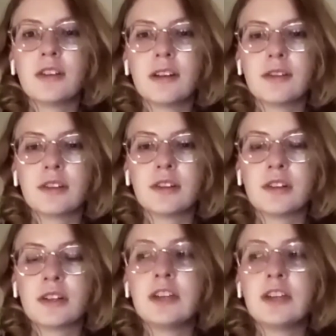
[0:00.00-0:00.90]
you have to
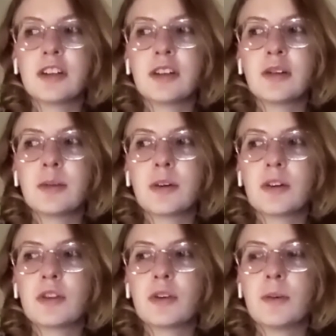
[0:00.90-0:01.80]
learn in general but
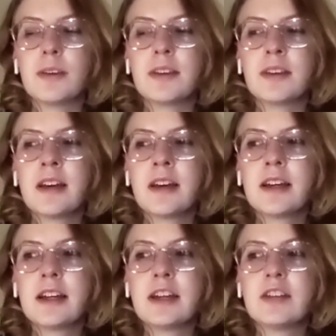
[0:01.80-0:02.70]
also with
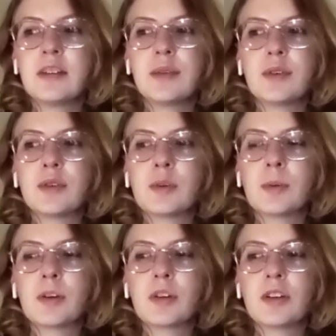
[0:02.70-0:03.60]
each individual
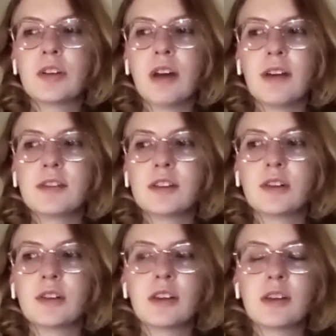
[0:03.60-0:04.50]
person you have to
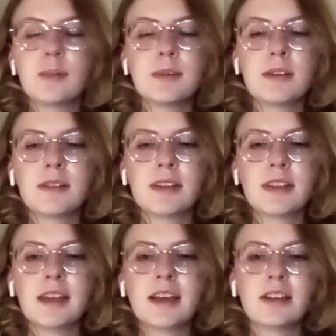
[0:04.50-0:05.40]
learn the specific
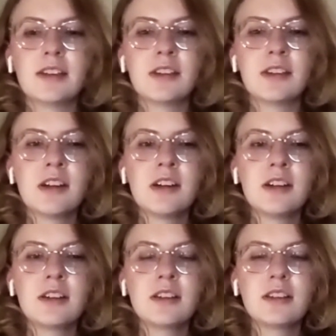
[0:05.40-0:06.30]
things
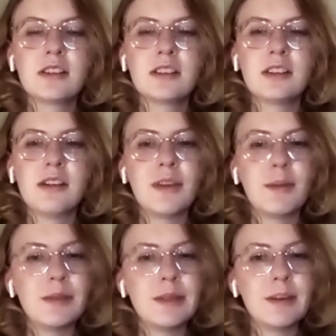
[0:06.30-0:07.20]
to love
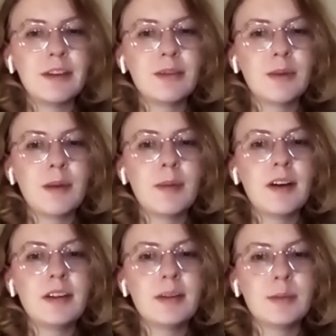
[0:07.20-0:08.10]
them in the best way
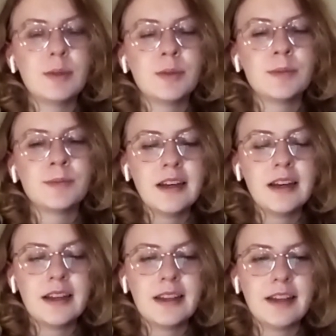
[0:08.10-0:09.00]
possible
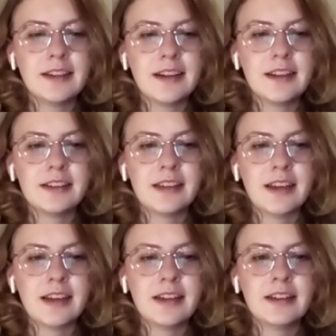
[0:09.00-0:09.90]
and that takes
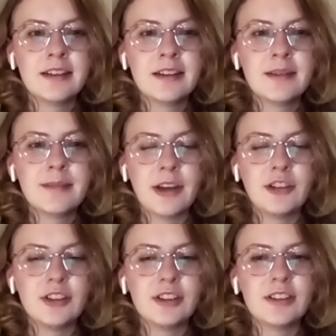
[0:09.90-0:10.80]
like
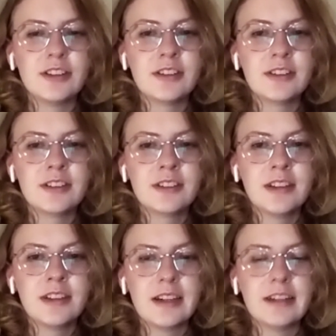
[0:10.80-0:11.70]
patience
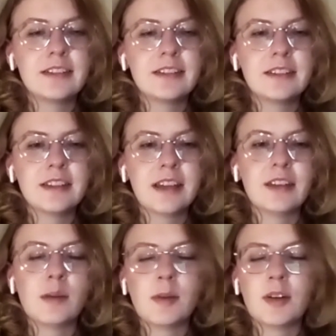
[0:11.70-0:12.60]
and like
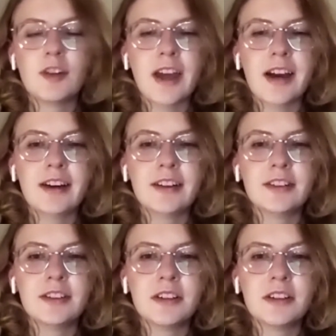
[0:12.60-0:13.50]
so much care
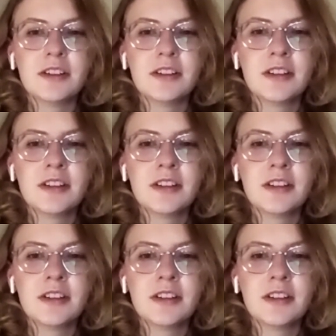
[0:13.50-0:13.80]
to